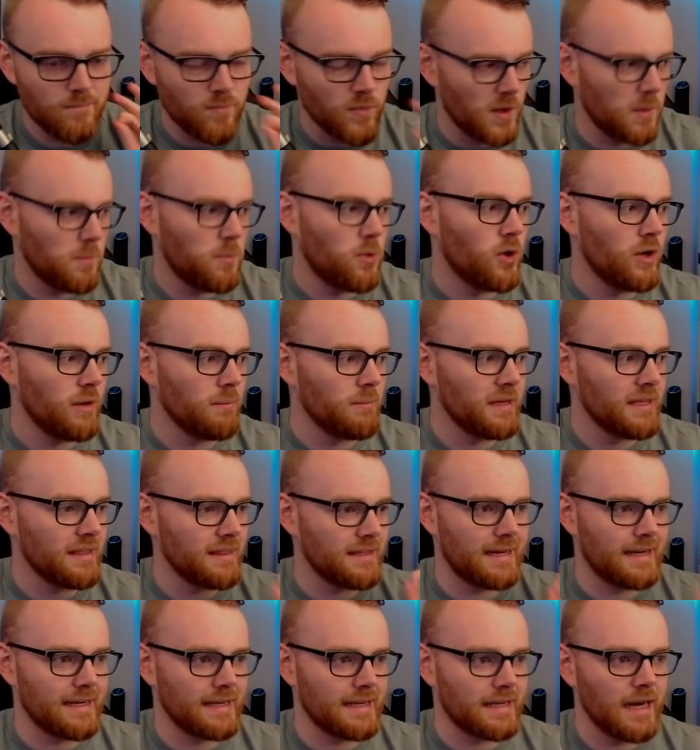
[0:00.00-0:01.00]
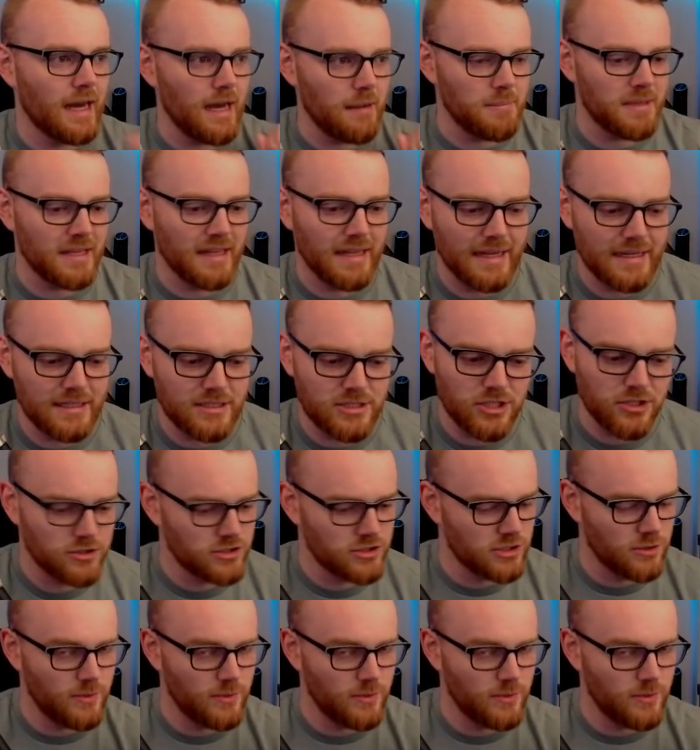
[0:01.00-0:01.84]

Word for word: appointment that I cannot be late to, so